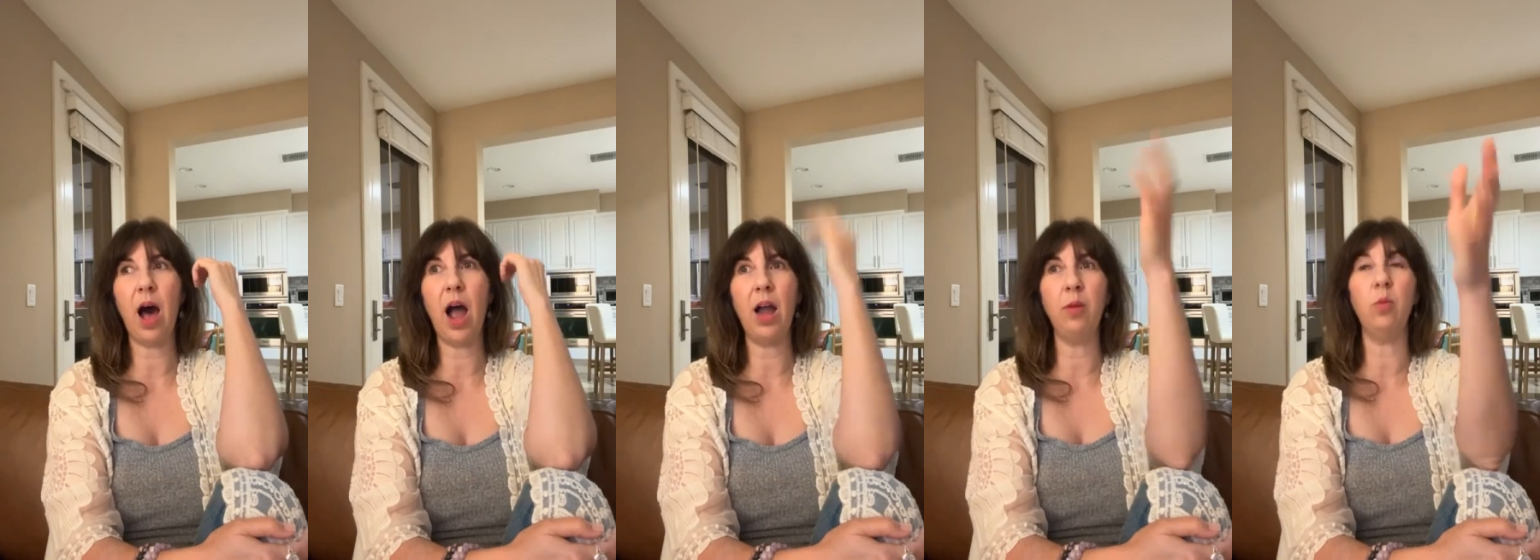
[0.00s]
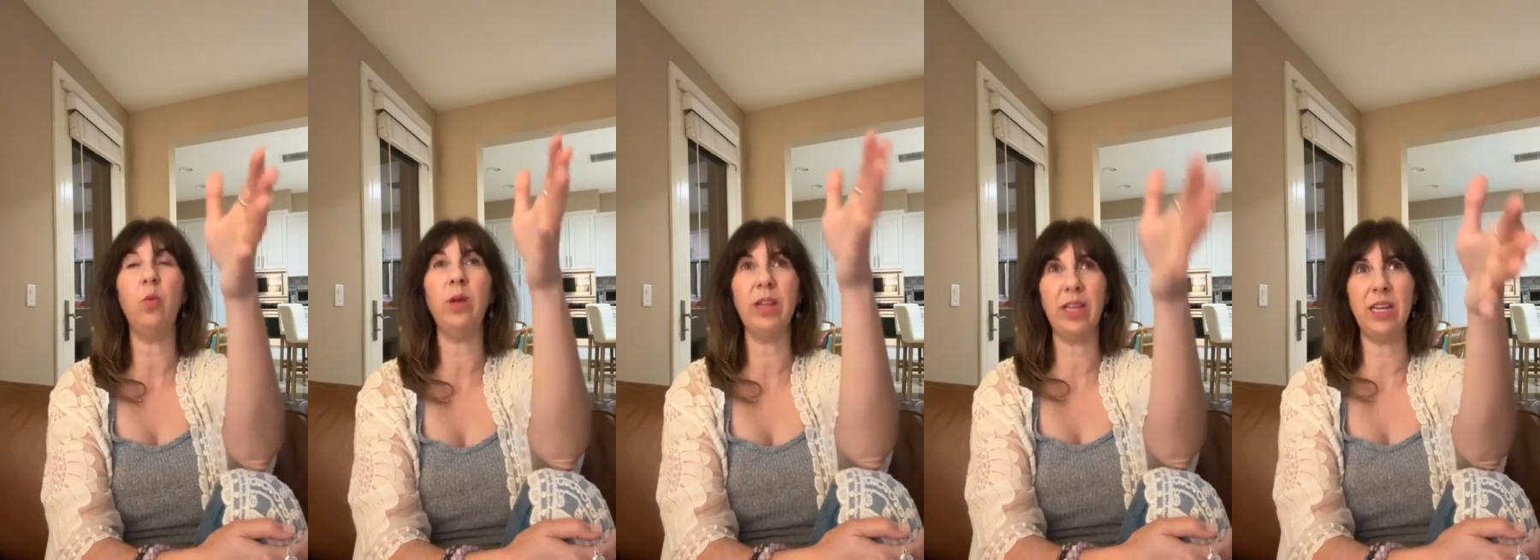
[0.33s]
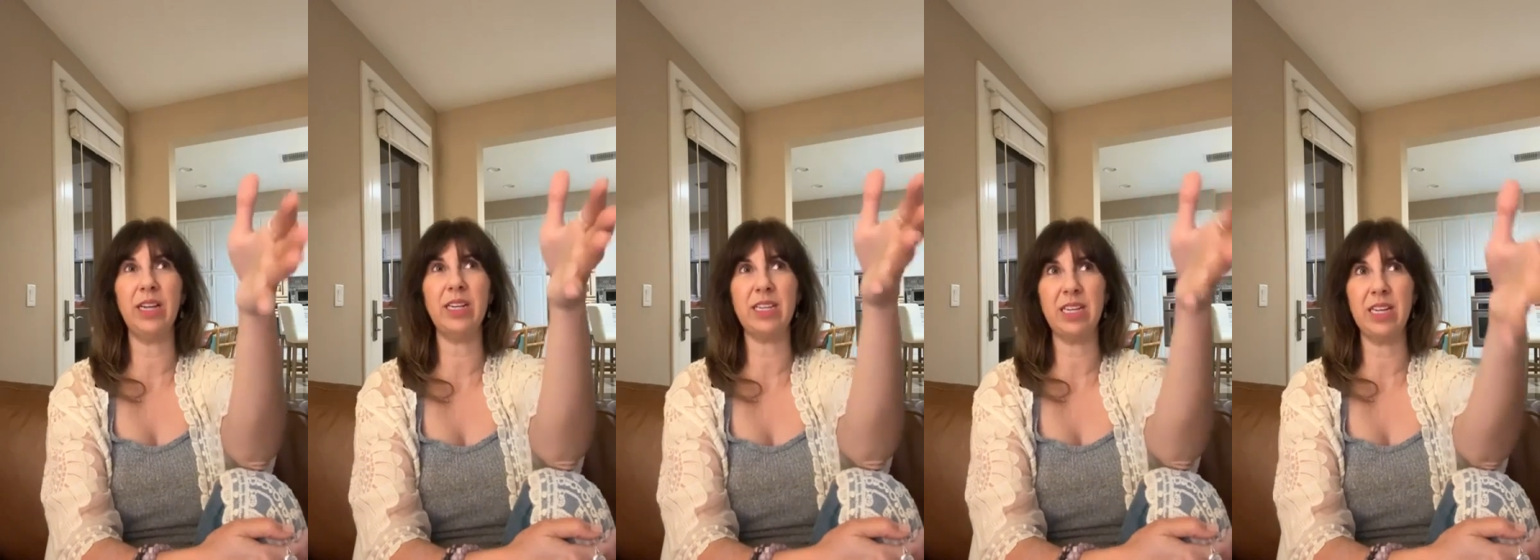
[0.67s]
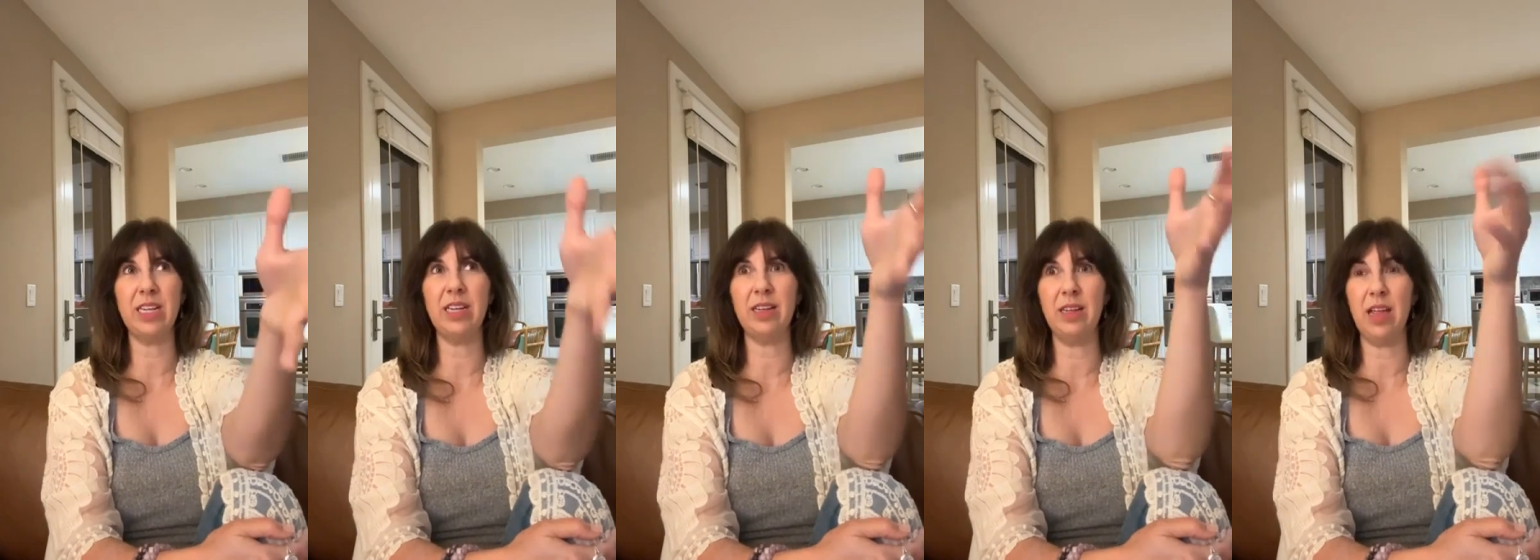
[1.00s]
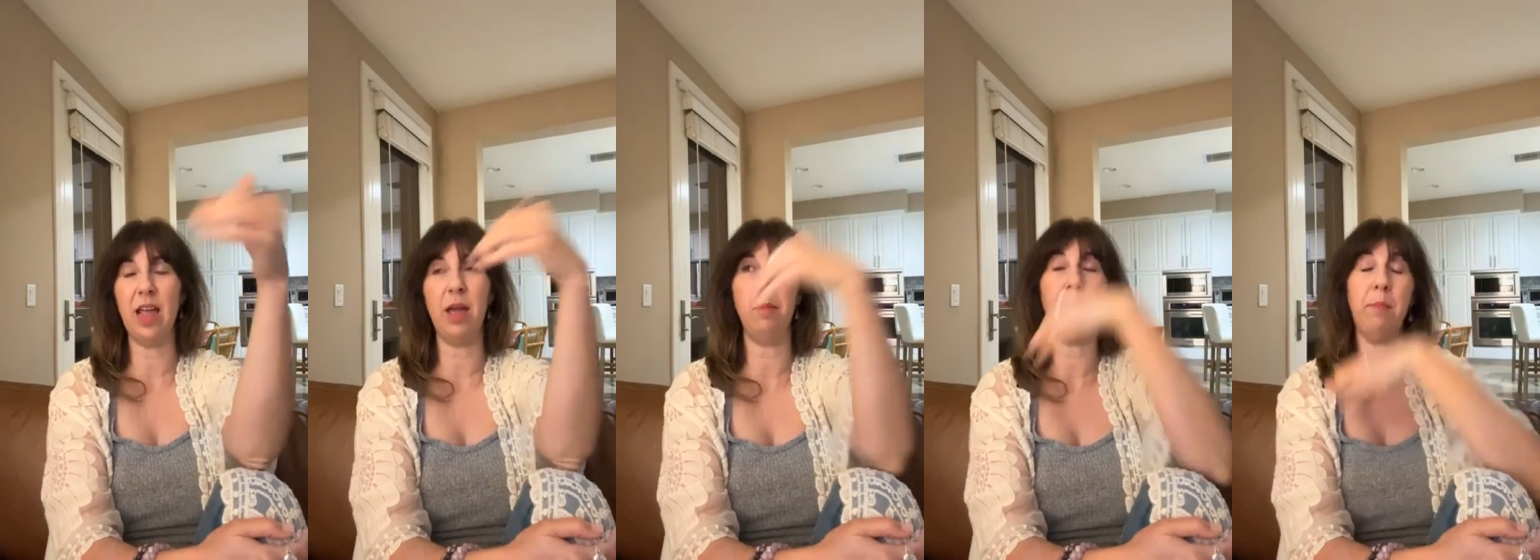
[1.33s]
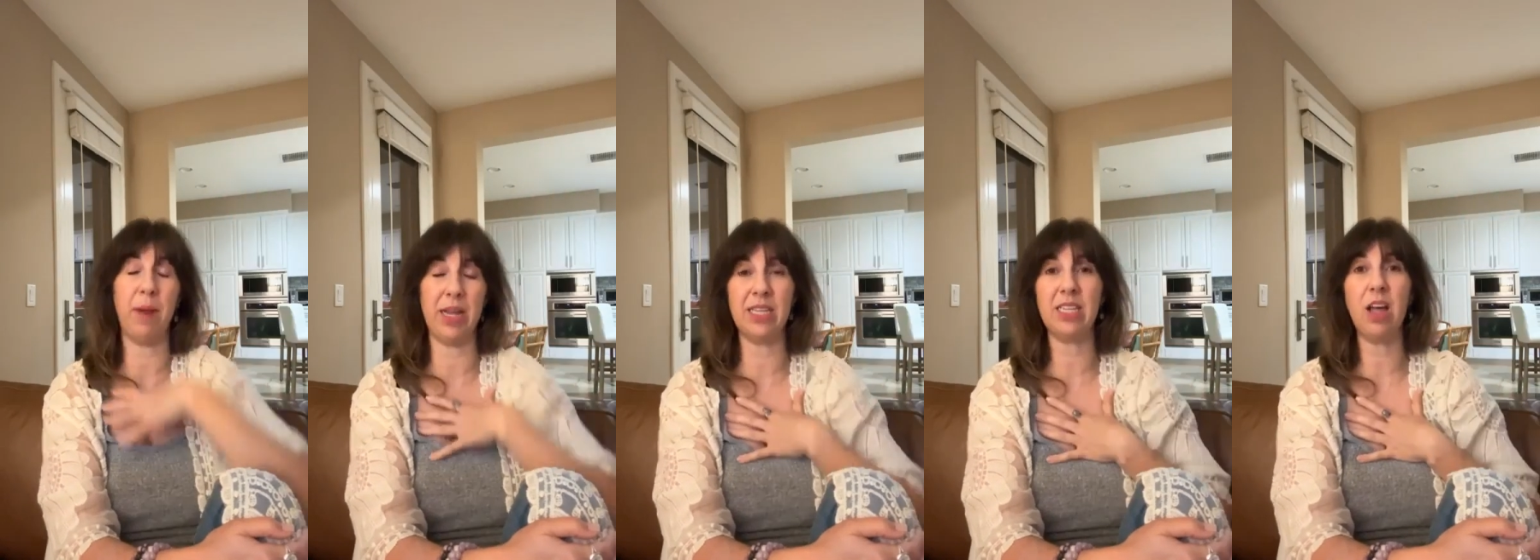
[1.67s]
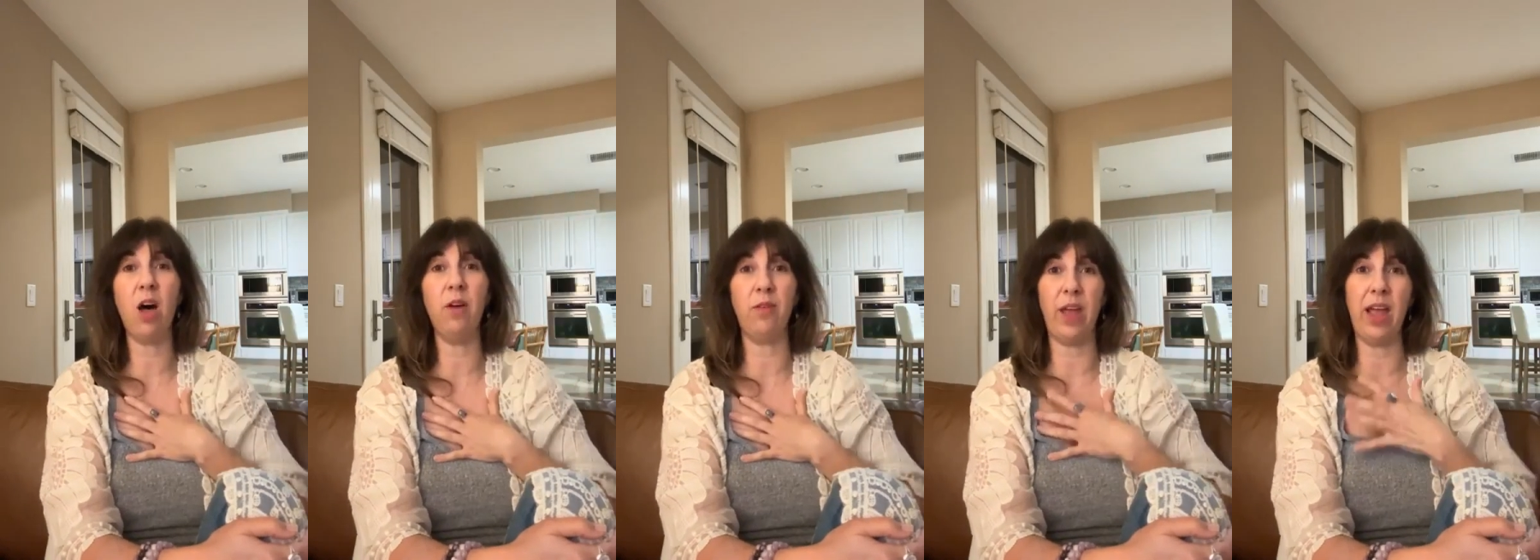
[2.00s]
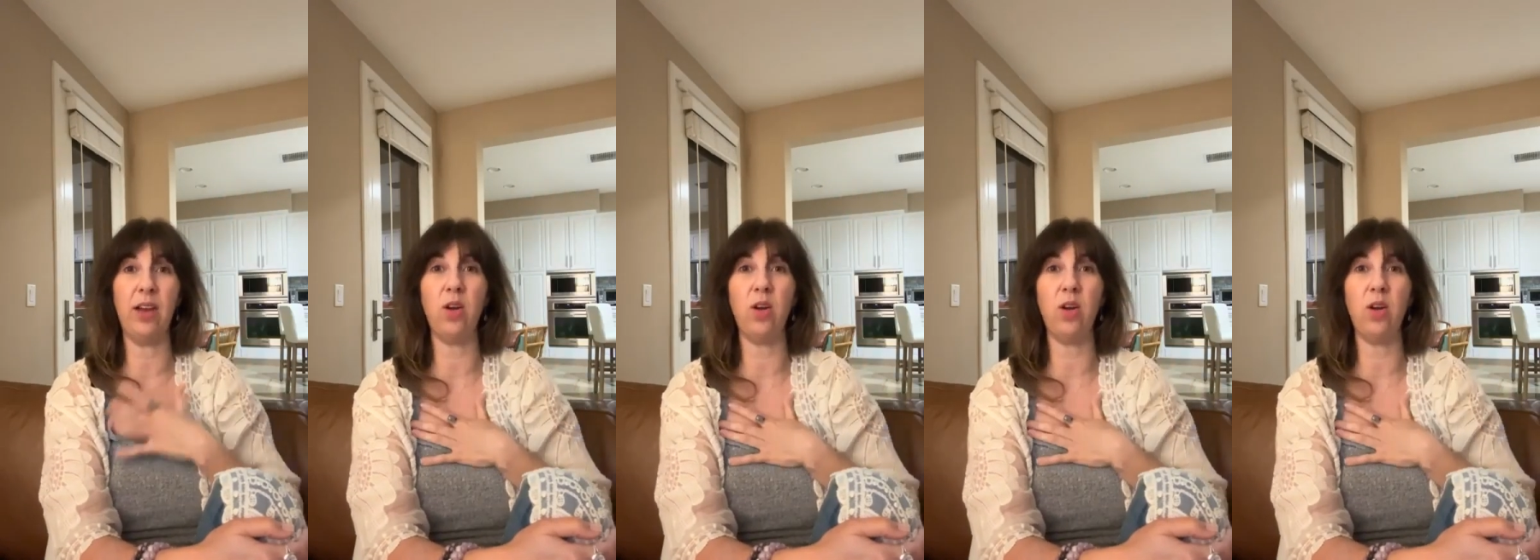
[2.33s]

I am willing to myself